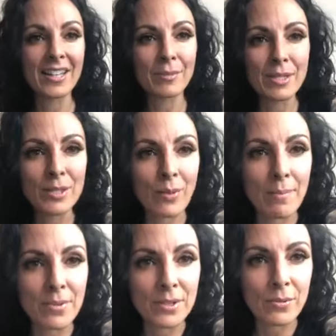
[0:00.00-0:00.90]
Let me
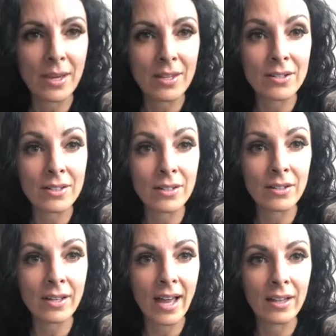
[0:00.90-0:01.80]
swipe this away. There's a
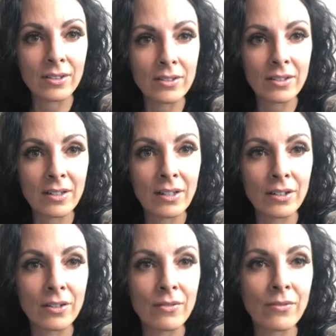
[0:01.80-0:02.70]
little calendar
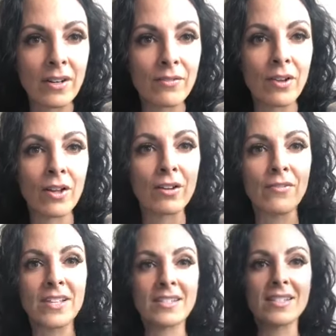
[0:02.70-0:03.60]
alert in front of all your
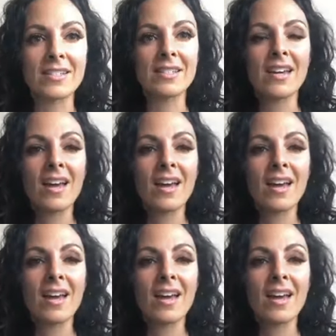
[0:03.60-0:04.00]
faces.